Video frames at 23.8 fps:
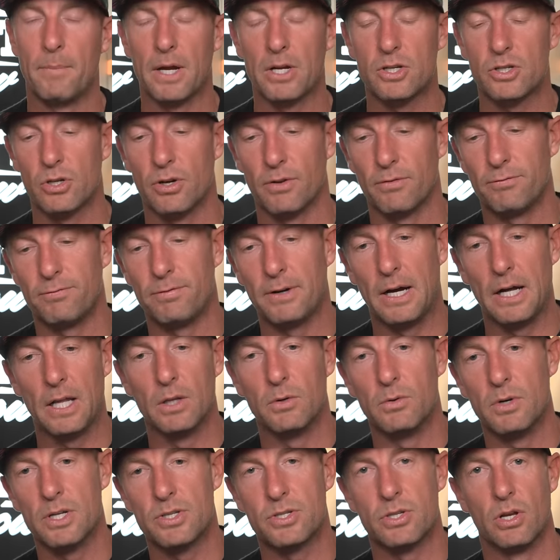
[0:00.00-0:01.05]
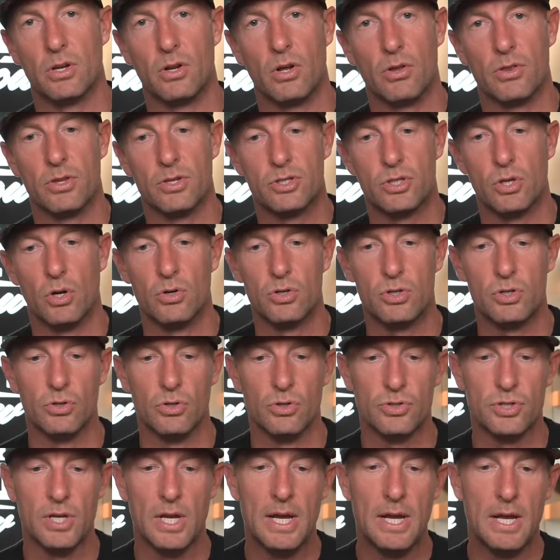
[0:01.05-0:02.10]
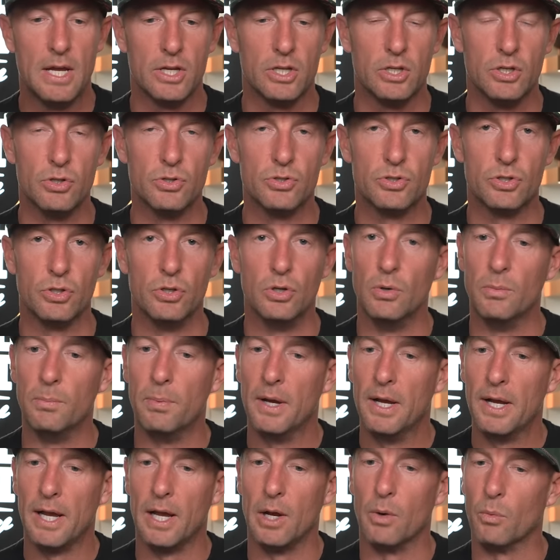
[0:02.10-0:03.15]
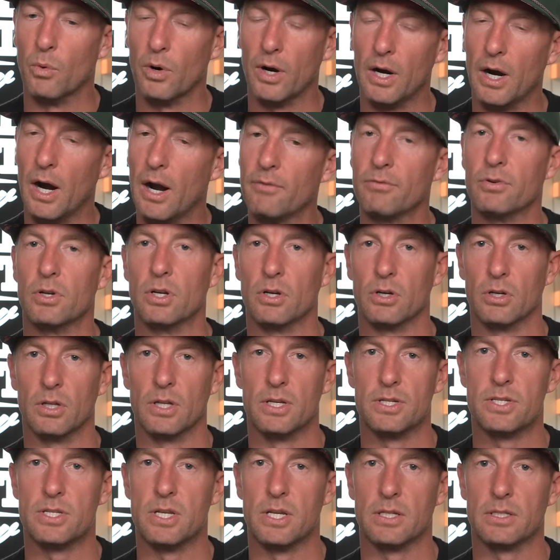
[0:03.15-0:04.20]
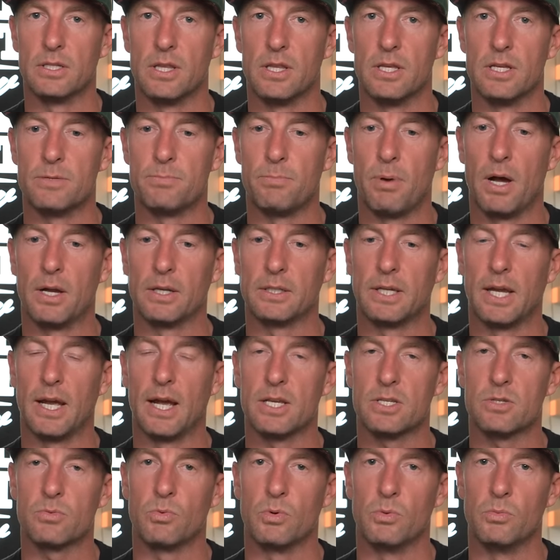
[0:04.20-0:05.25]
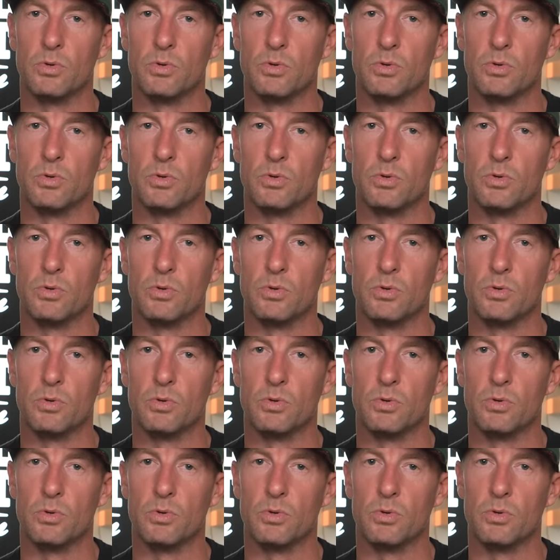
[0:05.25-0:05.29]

Make sure to follow us on all the socials, YouTube, and wherever you're listening to this podcast.